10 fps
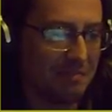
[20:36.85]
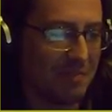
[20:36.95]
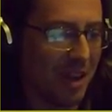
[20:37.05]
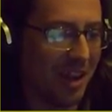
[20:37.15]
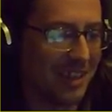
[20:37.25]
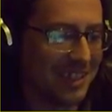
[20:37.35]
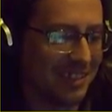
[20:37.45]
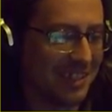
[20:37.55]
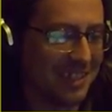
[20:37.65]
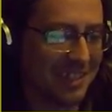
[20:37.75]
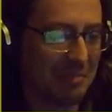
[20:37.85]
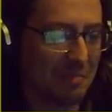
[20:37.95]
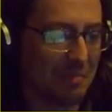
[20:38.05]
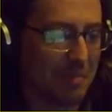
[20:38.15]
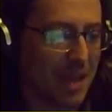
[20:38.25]
But you're in trouble,
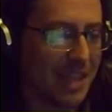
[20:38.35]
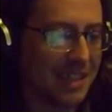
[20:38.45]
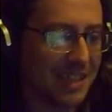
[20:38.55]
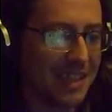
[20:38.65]
matey.